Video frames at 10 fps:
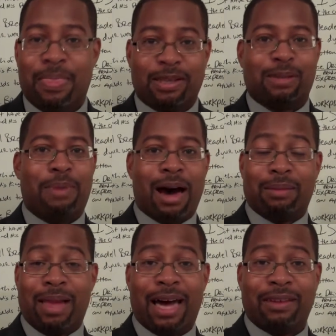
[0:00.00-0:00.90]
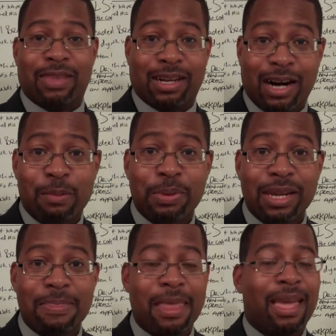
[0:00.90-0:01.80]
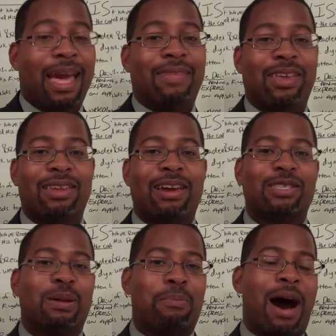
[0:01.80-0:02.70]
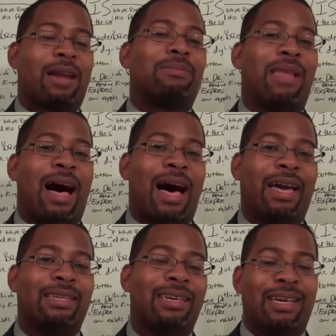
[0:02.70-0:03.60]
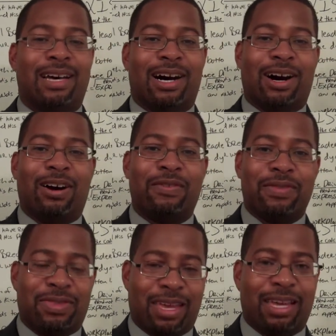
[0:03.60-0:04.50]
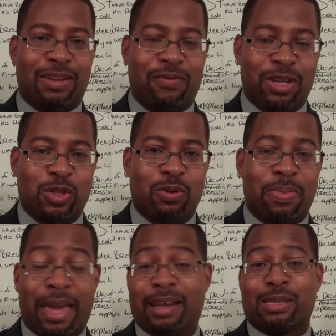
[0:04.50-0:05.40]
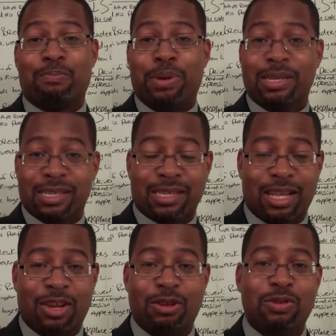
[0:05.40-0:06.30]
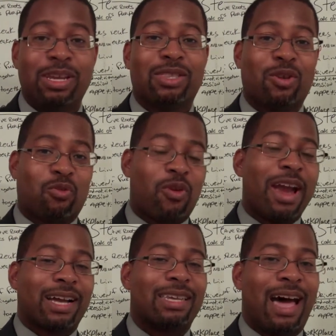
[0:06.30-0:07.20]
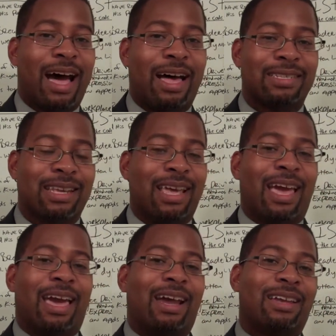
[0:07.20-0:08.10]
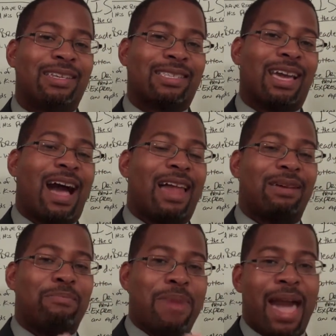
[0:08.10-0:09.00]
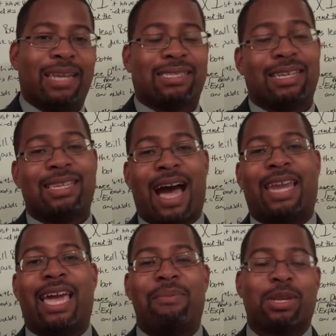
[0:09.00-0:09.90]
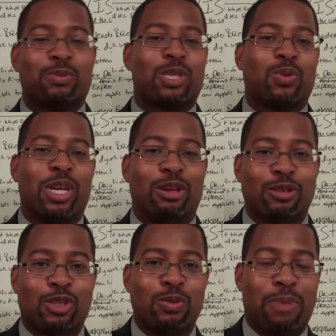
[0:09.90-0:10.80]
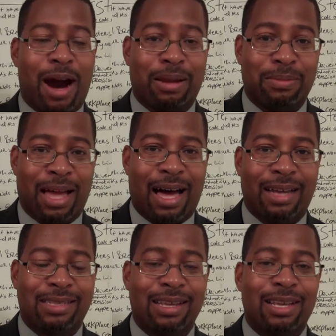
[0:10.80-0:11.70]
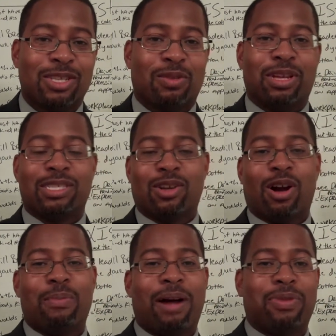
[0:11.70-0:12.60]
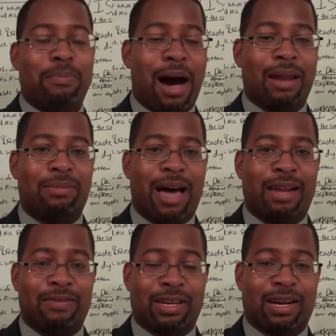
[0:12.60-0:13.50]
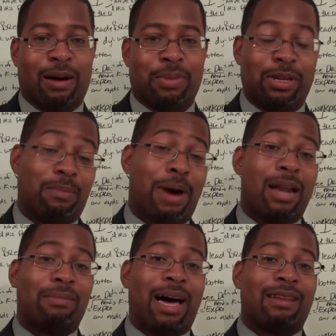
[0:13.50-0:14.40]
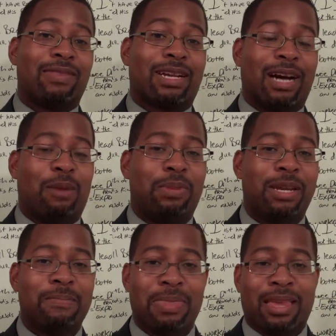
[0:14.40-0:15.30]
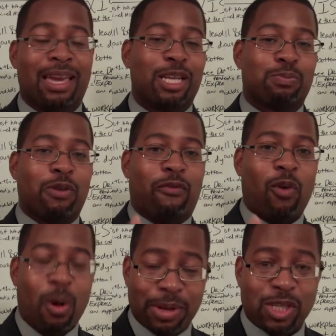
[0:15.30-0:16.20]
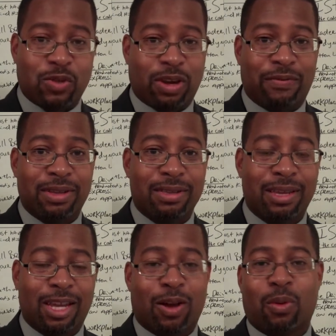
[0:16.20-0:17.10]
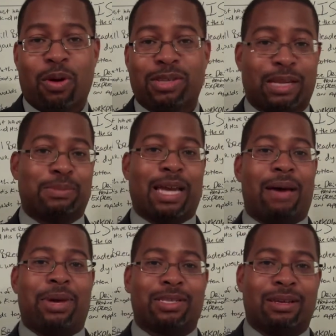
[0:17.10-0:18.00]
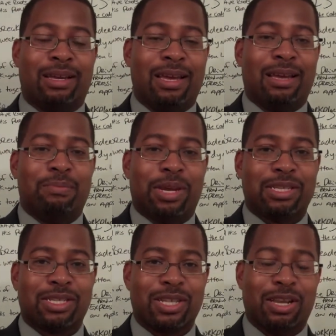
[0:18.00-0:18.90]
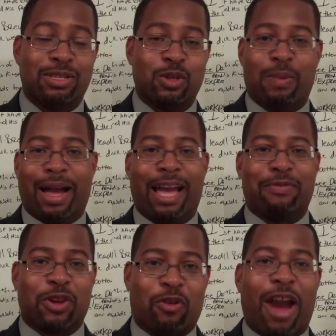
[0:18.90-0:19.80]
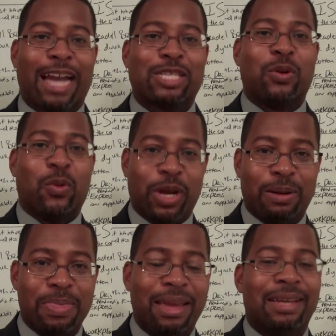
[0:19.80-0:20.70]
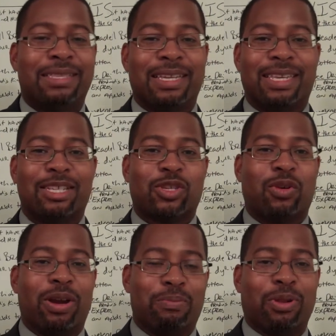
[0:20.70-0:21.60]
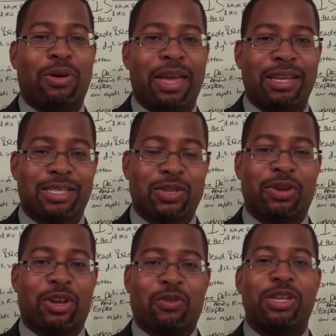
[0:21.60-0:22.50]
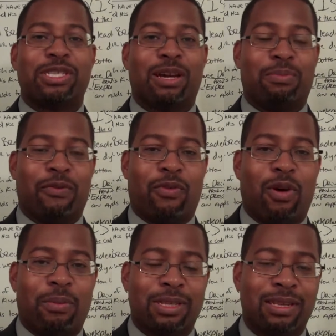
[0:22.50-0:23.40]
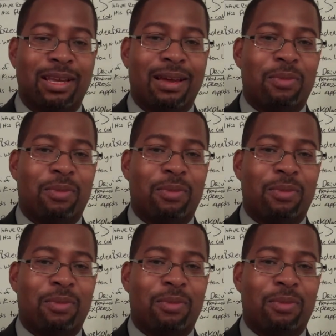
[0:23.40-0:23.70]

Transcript: There's the bottom line of the company, and then there's the bottom line of the individual. Now, as a business leader, you need to recognize and understand how to manage the dynamics between those two bottom lines. So let's talk about the bottom line of the company. The bottom line of the company is performance driven. In other words, sometimes as a business leader, you might have to crack the whip to get your employees to increase their performance.